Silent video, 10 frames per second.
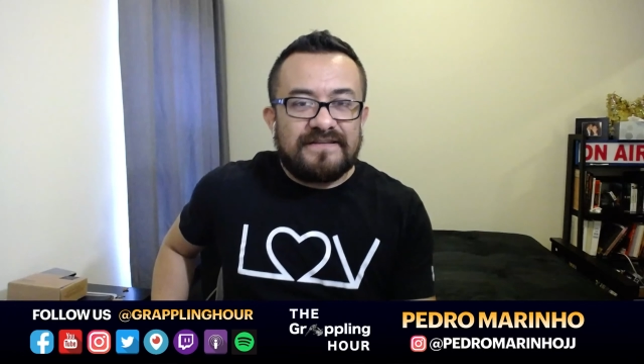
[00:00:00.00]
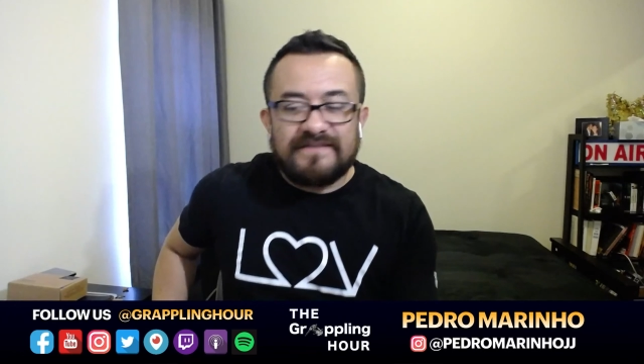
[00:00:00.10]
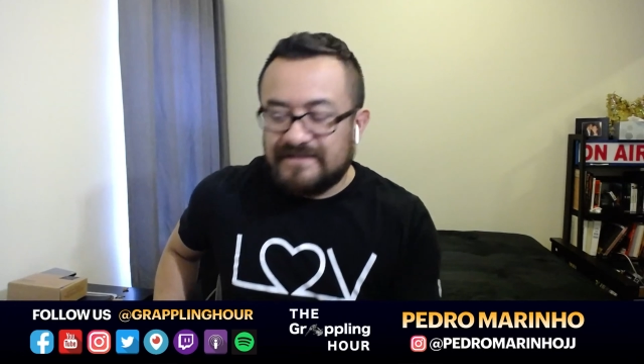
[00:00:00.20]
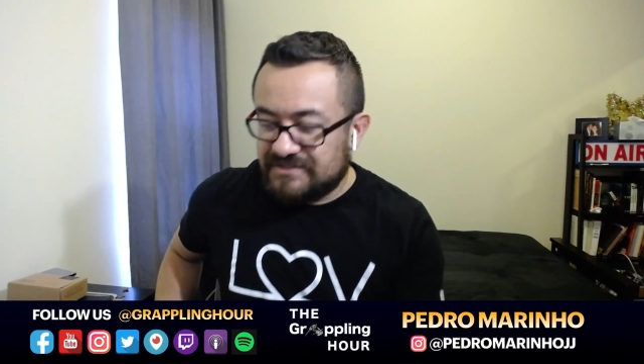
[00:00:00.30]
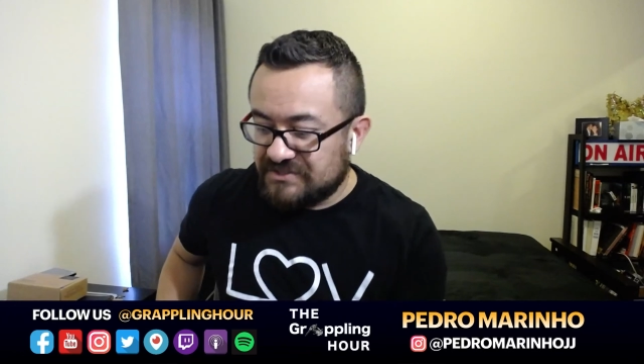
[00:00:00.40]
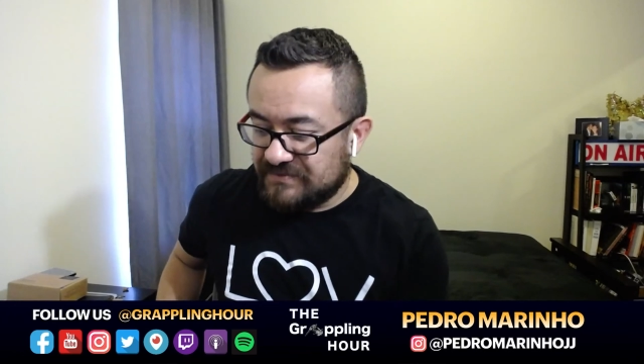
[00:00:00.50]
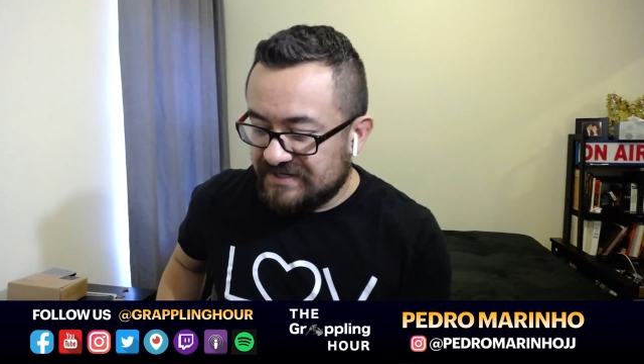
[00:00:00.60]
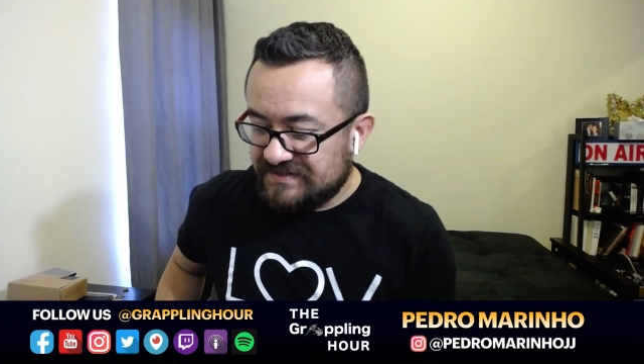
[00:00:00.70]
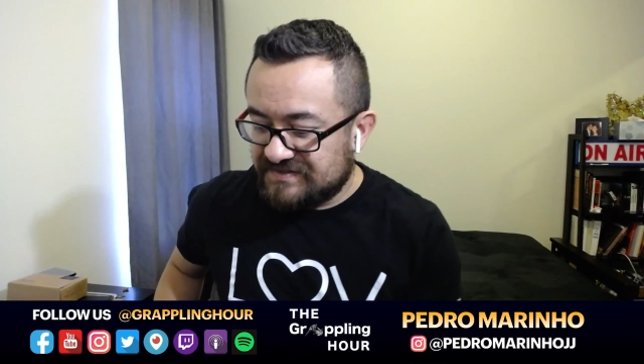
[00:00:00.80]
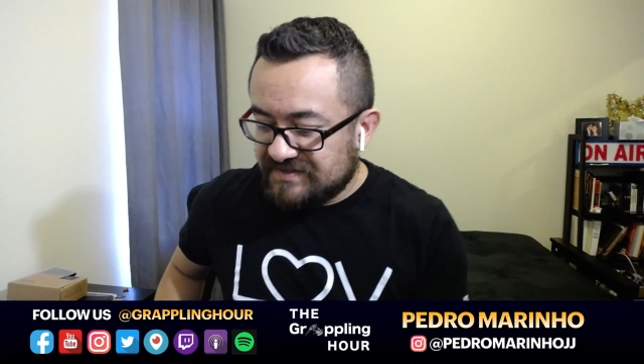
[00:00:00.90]
the issue
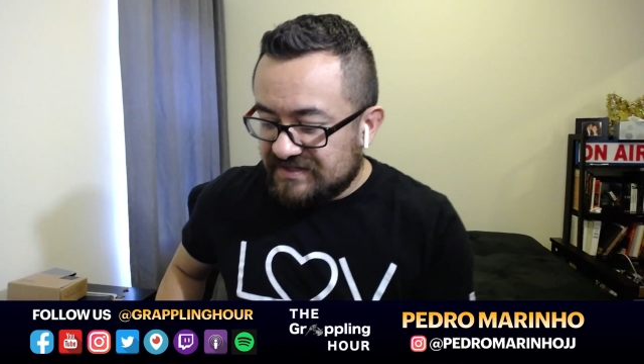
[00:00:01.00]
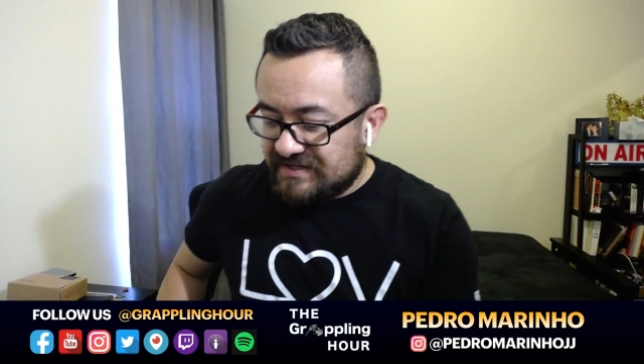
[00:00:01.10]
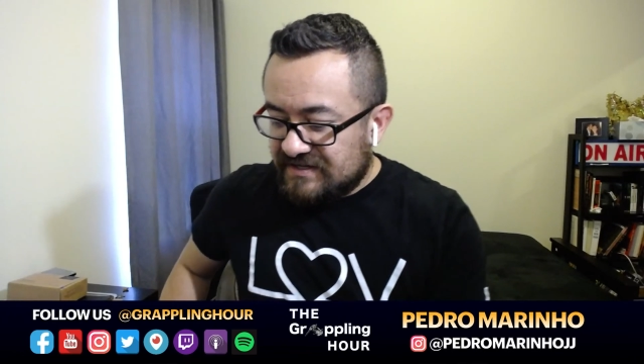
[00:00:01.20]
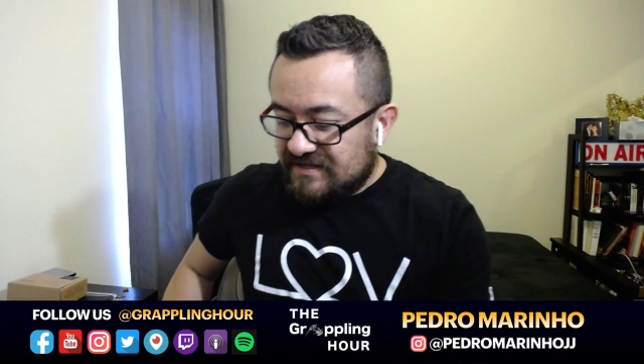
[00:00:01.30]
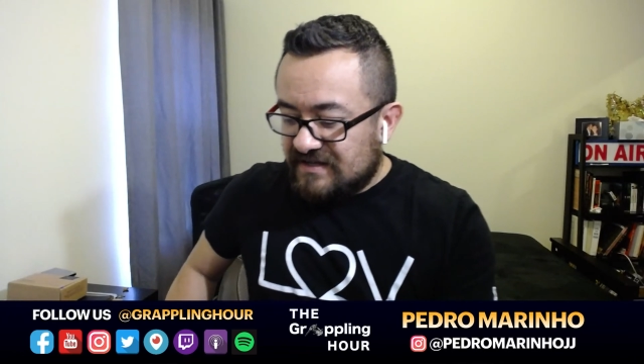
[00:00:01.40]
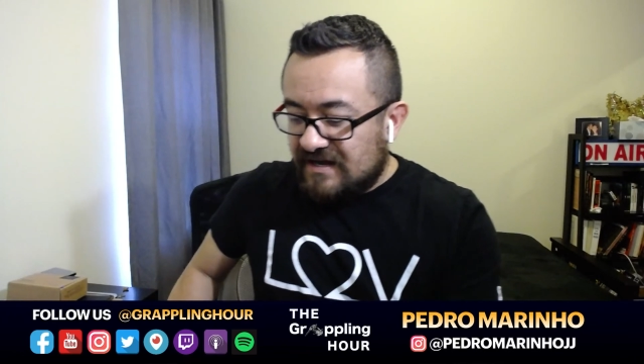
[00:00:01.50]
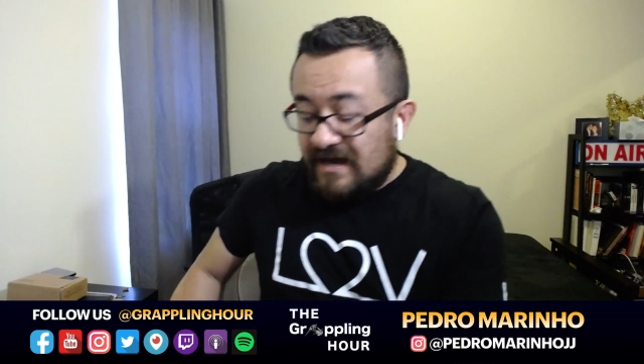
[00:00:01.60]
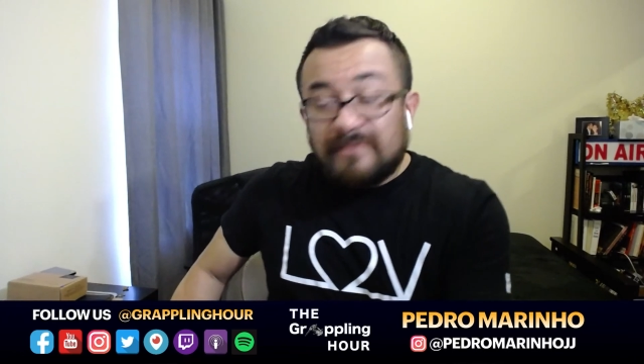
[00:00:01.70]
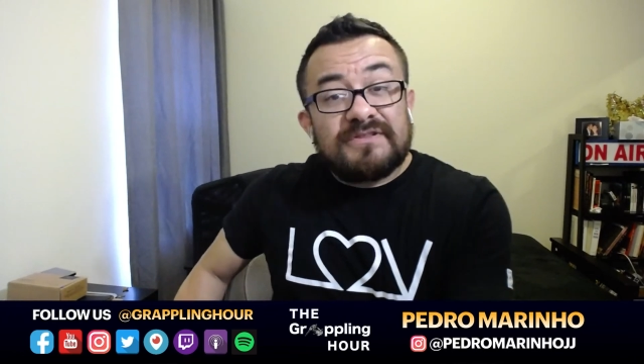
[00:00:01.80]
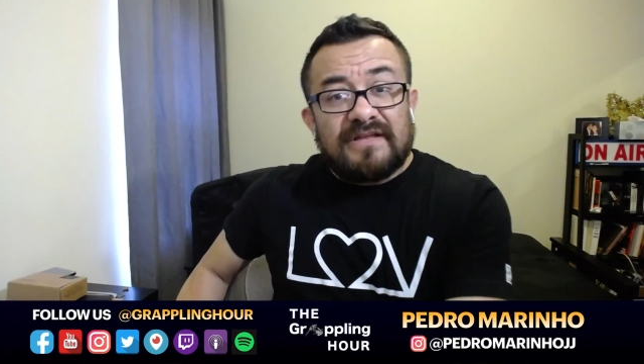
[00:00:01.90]
is, I
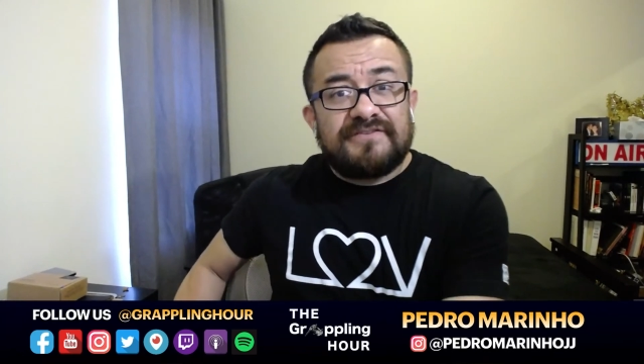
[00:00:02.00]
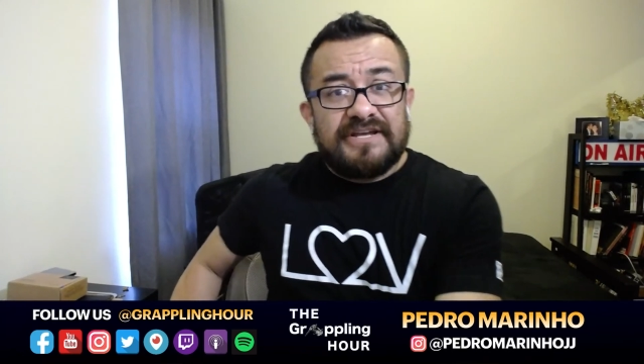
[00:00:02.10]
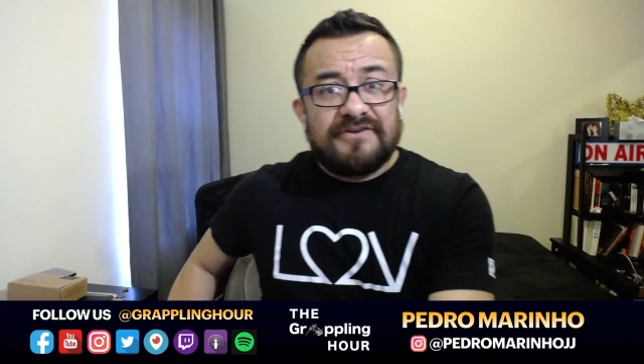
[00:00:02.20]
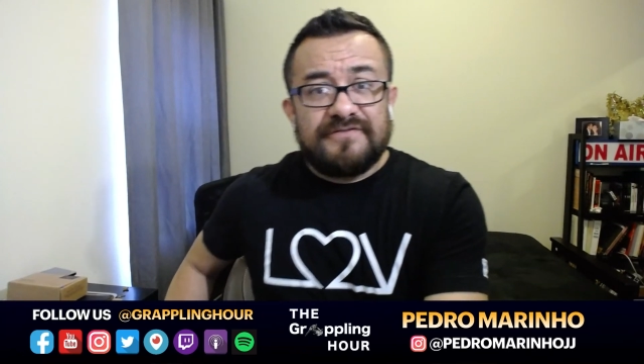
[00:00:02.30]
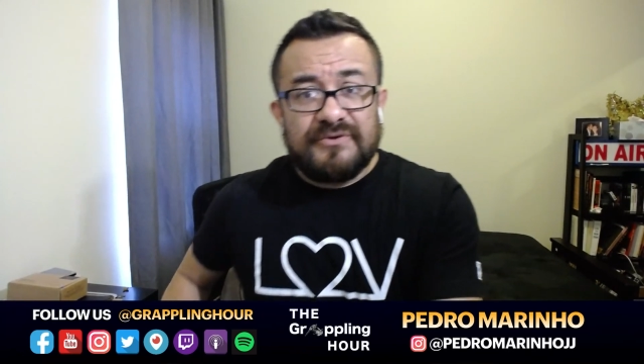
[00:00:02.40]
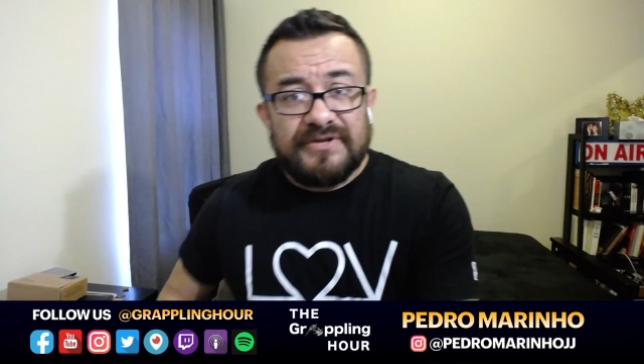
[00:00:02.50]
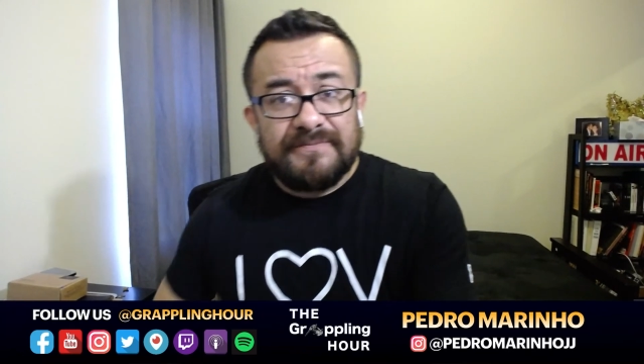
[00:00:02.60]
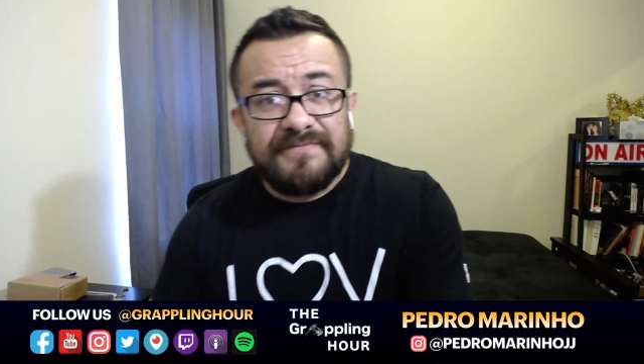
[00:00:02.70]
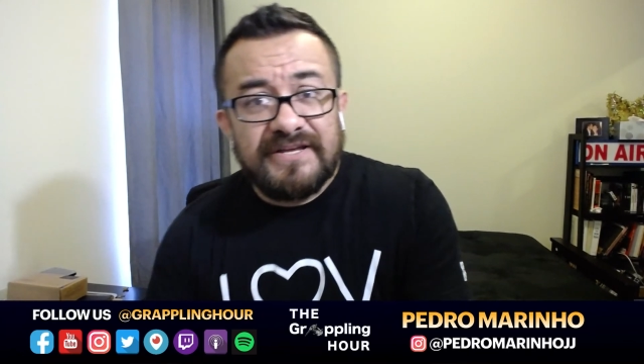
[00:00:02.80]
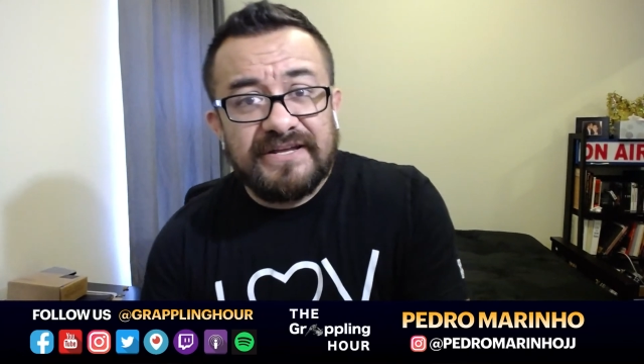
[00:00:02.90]
would love to interview him